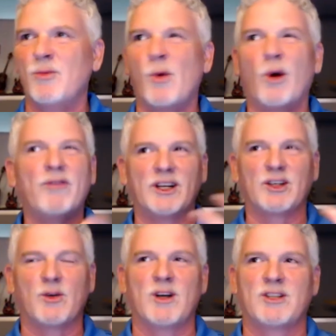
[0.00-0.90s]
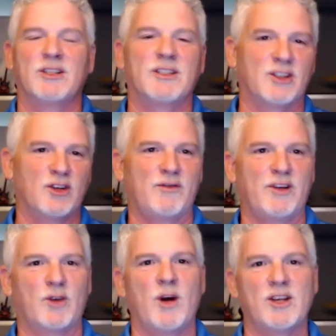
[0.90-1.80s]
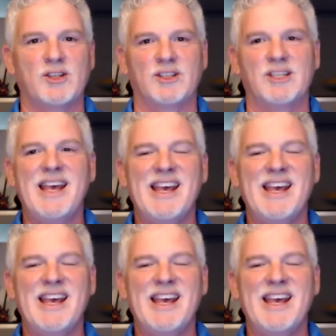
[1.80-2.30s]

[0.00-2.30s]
the more fun questions, the goofier questions.